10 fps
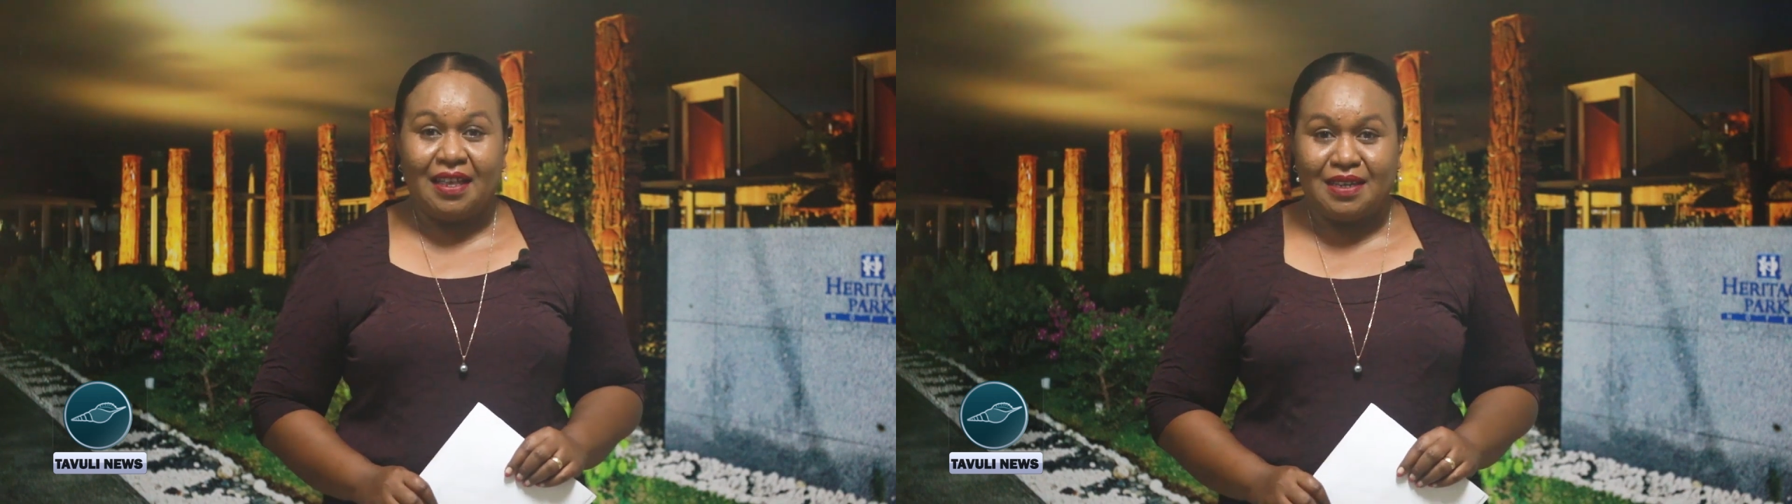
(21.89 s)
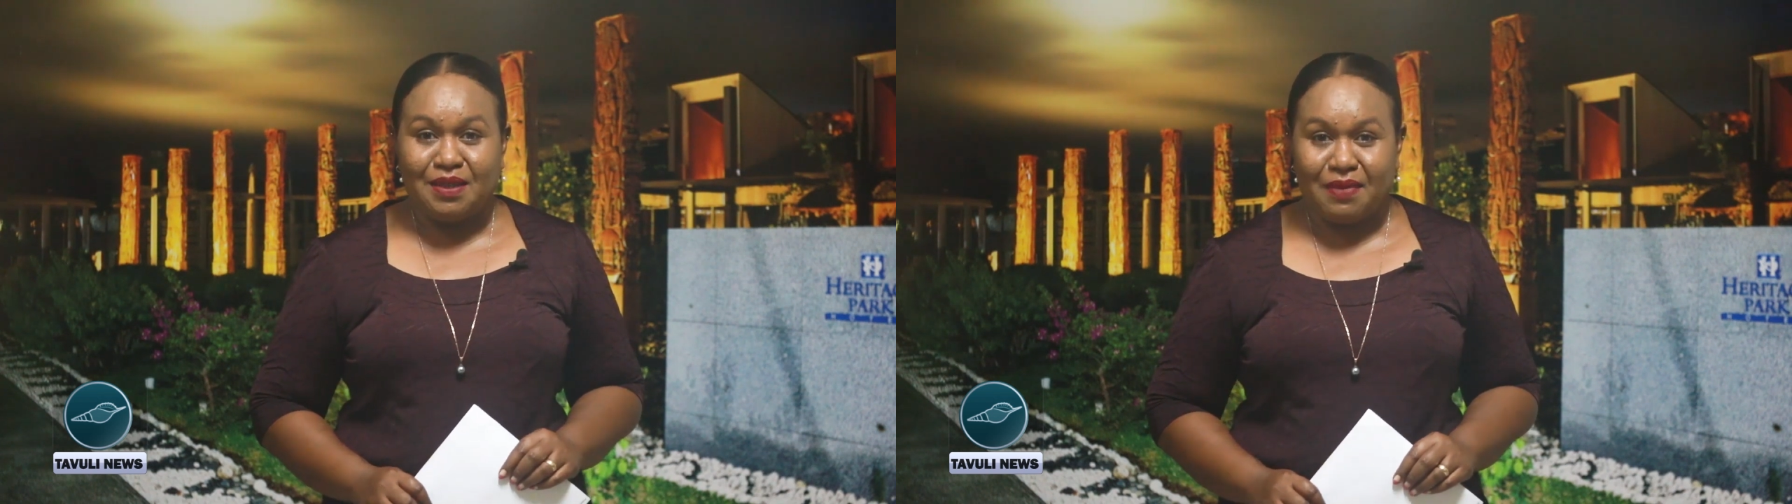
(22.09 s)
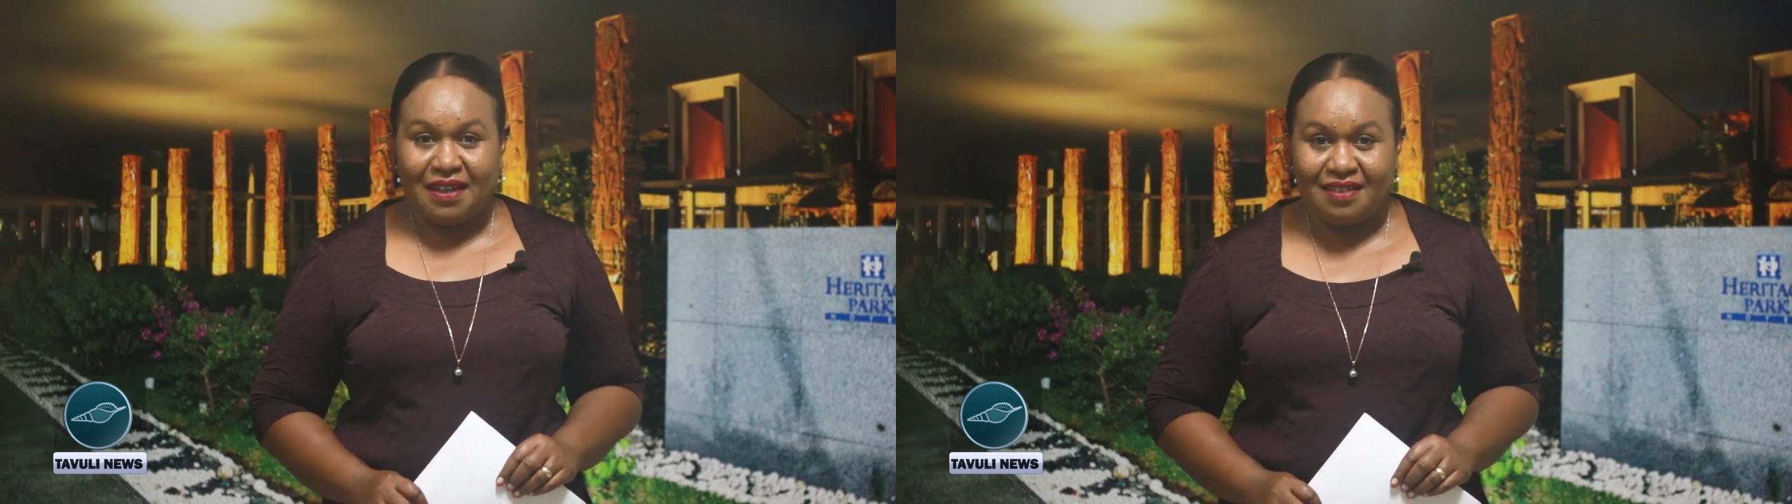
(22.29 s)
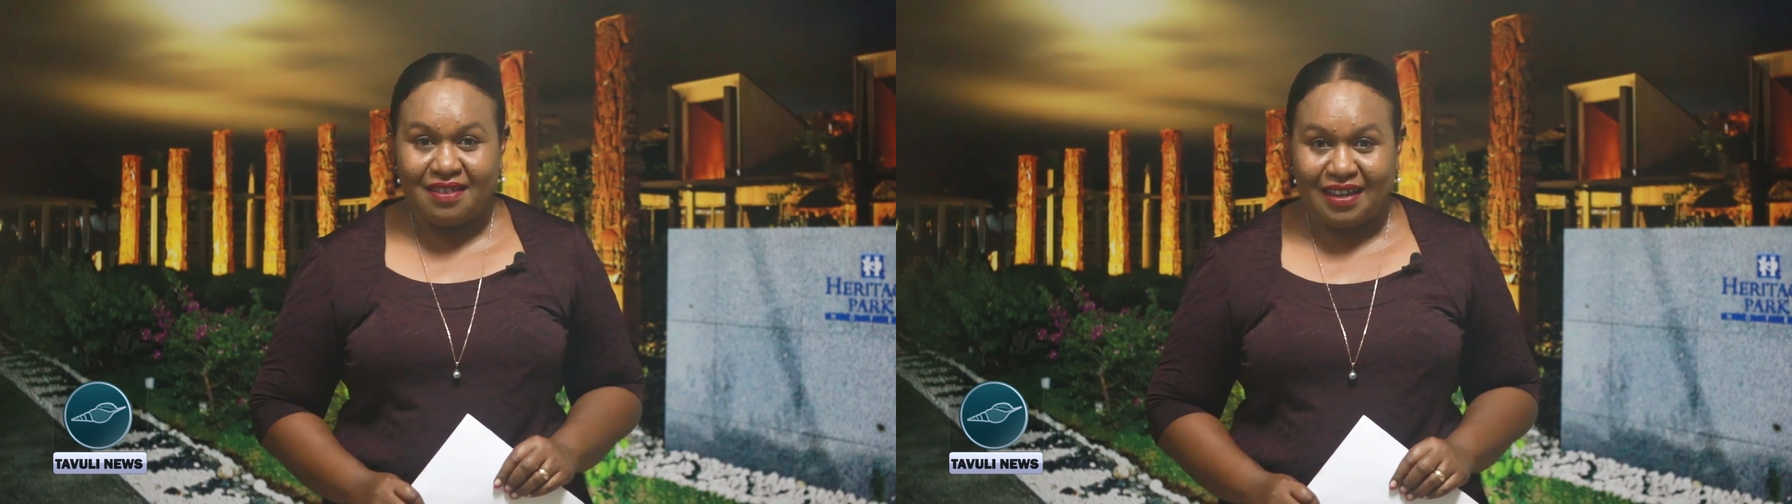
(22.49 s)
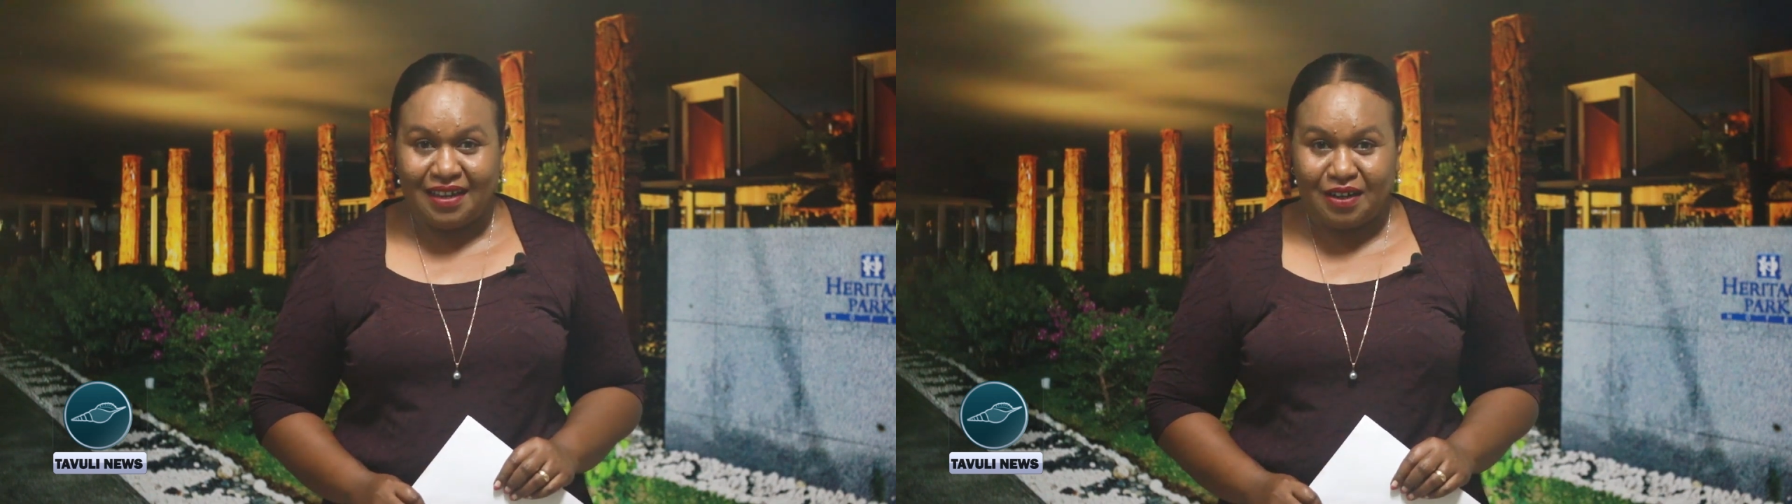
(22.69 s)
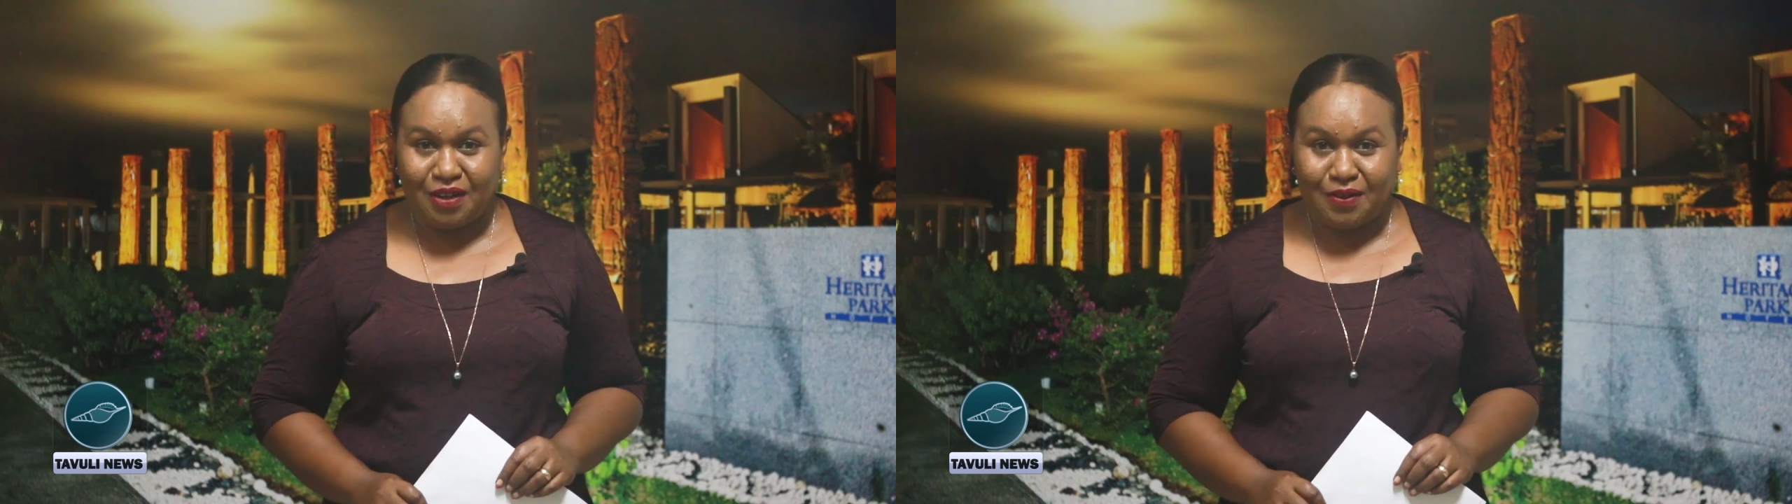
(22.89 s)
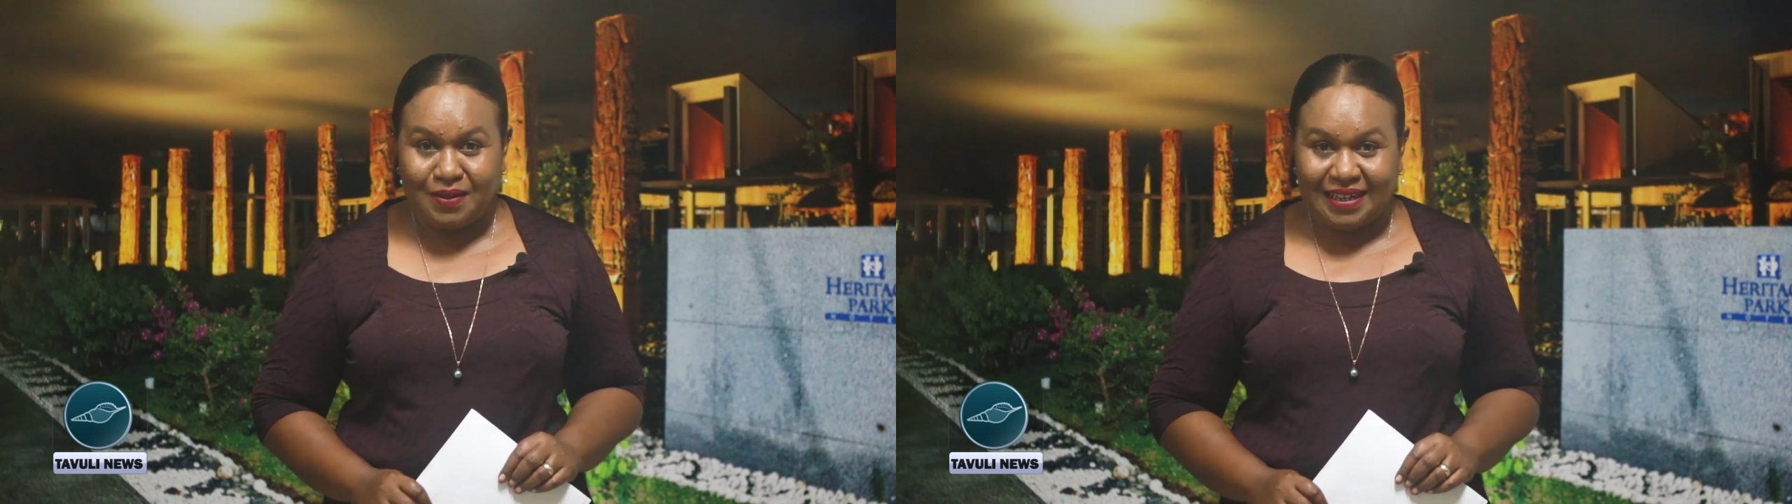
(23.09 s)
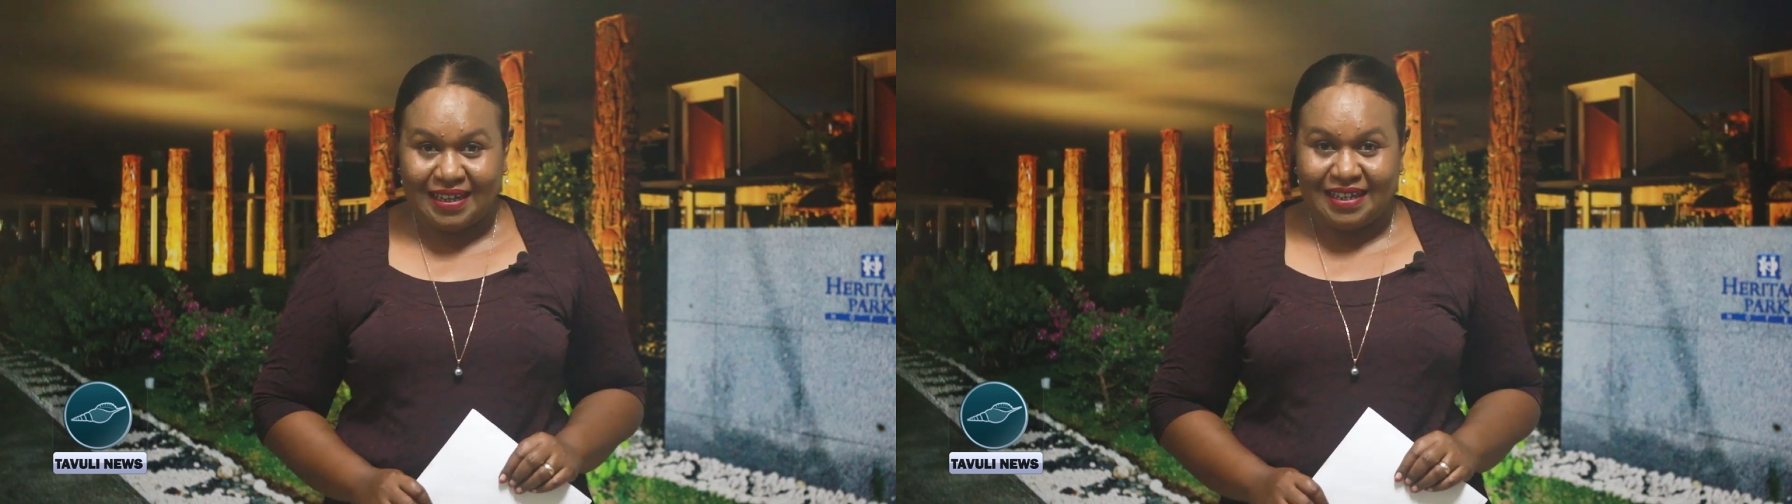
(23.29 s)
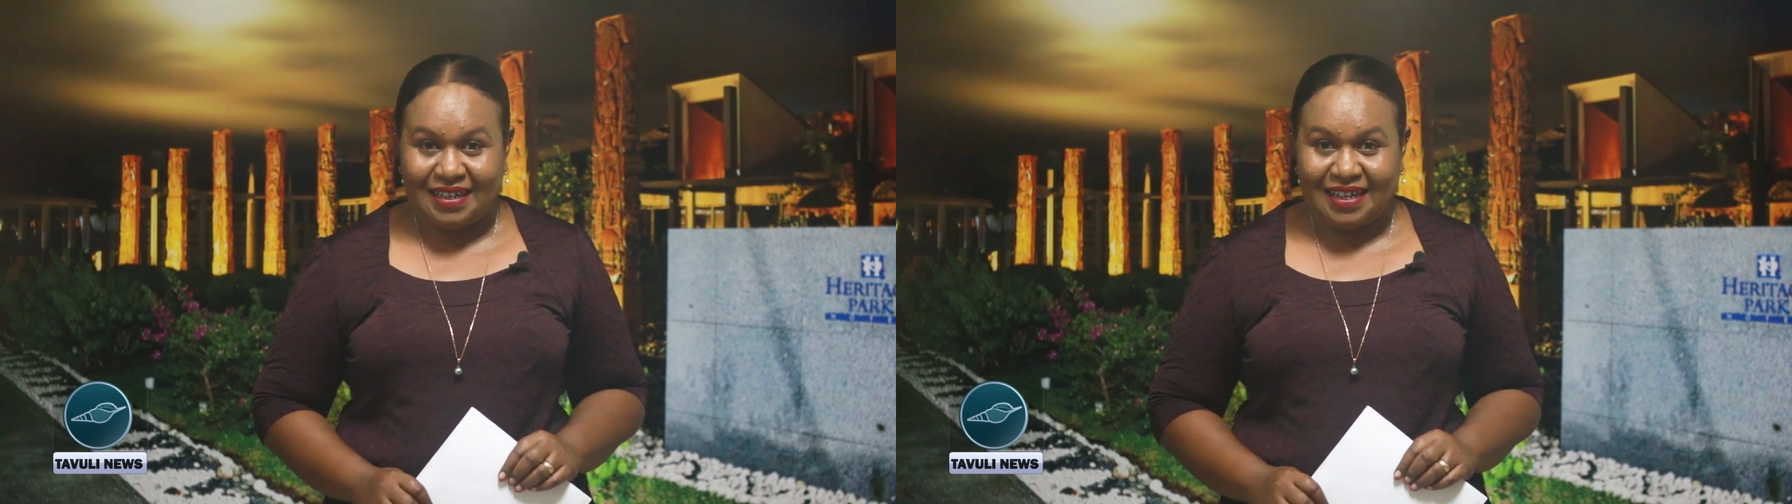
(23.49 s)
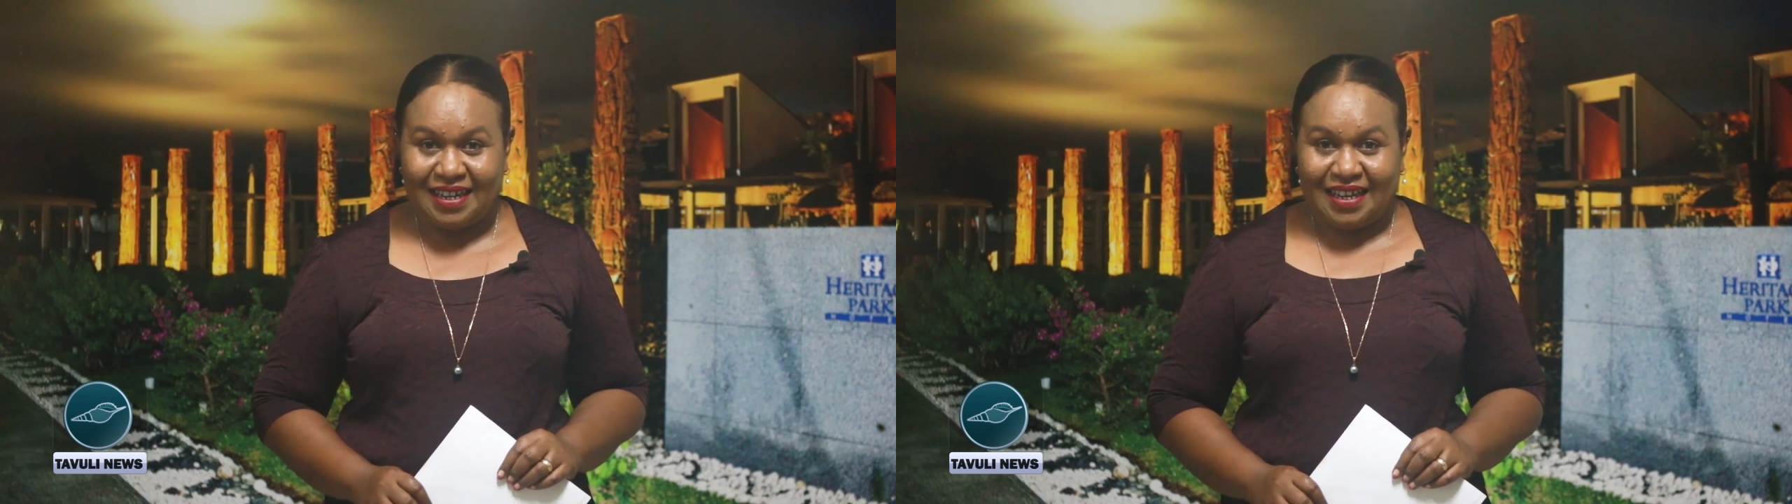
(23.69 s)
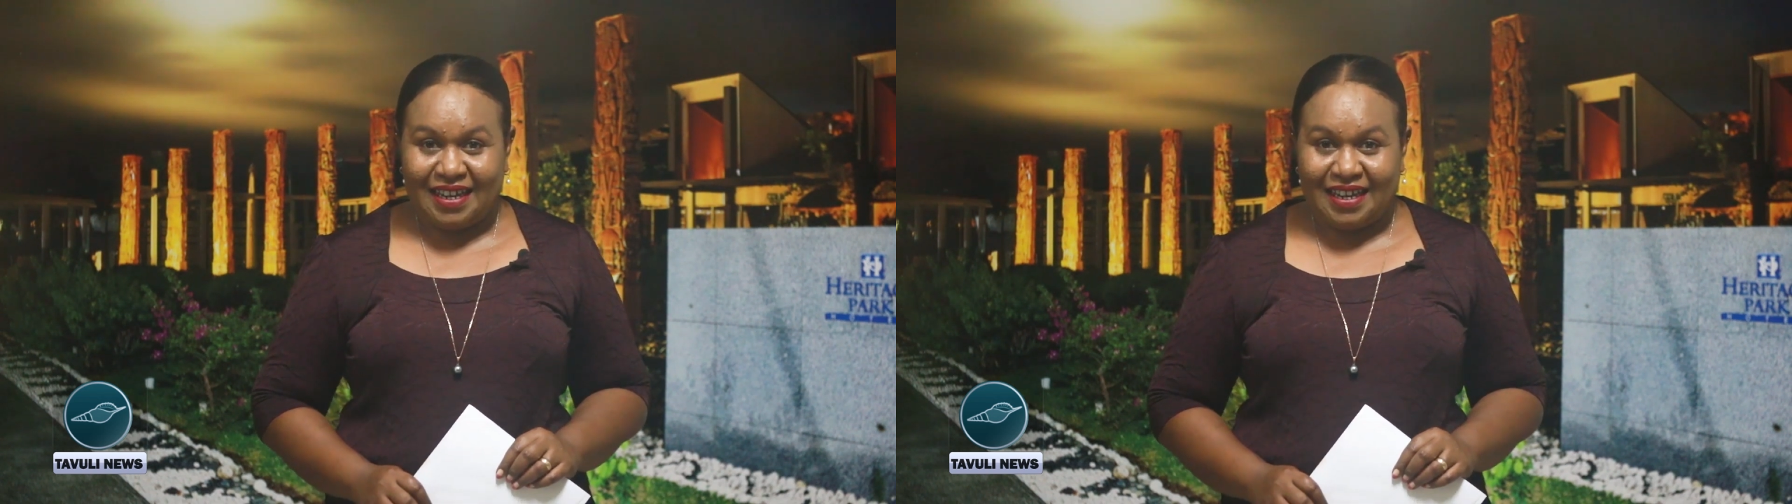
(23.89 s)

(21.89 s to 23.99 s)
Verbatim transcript: this month in New Zealand